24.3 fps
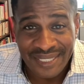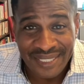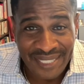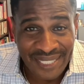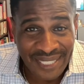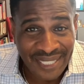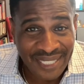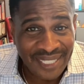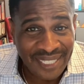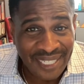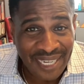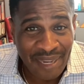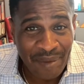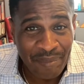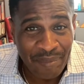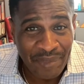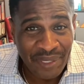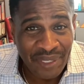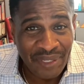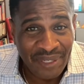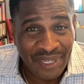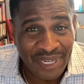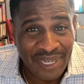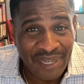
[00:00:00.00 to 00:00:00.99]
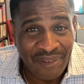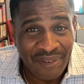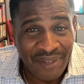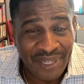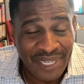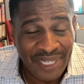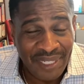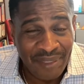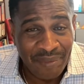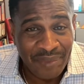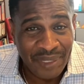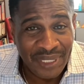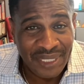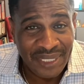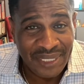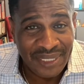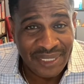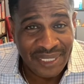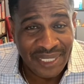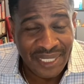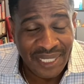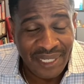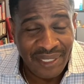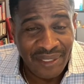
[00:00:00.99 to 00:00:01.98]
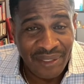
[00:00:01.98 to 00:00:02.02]
Getting that meal out 8
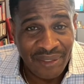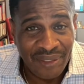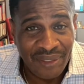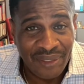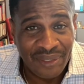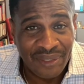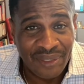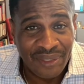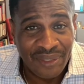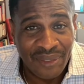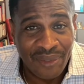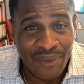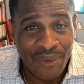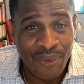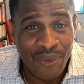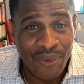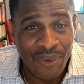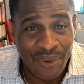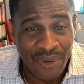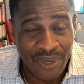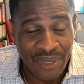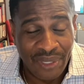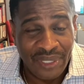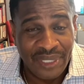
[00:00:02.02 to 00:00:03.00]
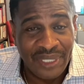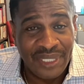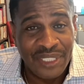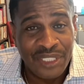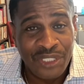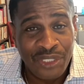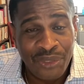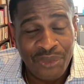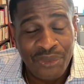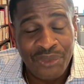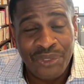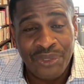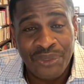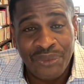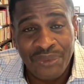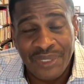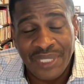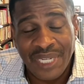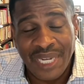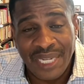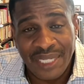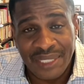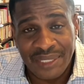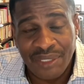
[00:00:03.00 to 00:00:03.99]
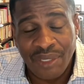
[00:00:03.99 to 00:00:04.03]
minutes later or you two
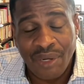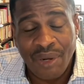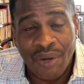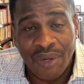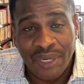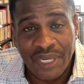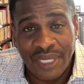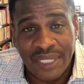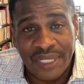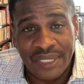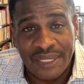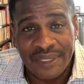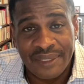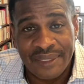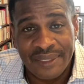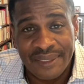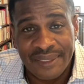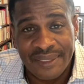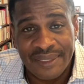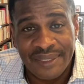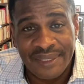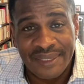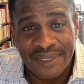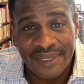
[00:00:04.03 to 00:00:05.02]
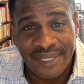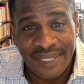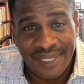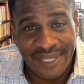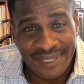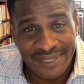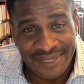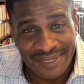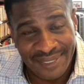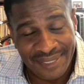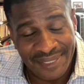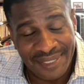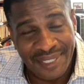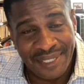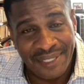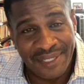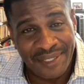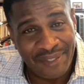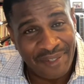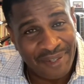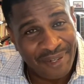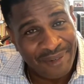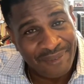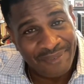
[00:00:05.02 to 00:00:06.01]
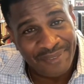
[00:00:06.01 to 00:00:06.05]
not talking? And she cut
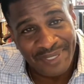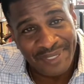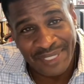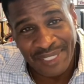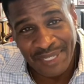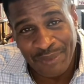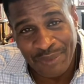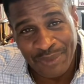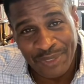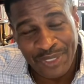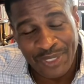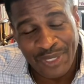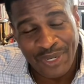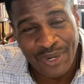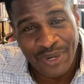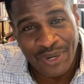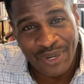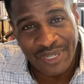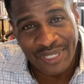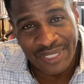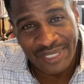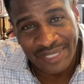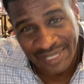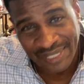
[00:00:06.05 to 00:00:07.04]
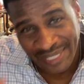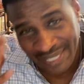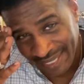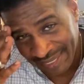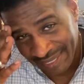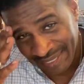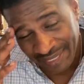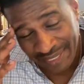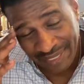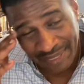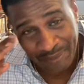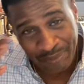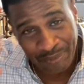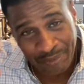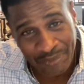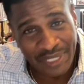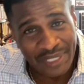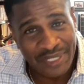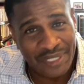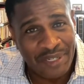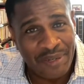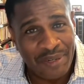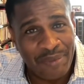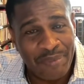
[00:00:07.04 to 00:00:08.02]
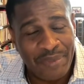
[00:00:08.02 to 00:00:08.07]
it off and they would talk. Actually
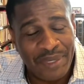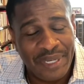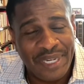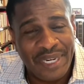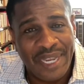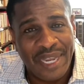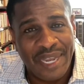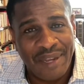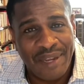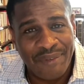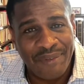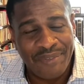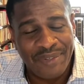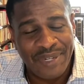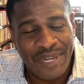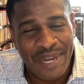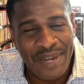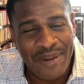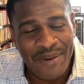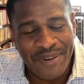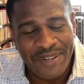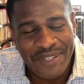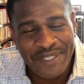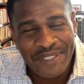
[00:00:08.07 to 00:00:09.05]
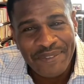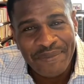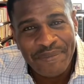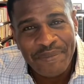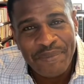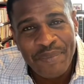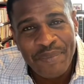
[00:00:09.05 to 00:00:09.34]
ended up being a half hour.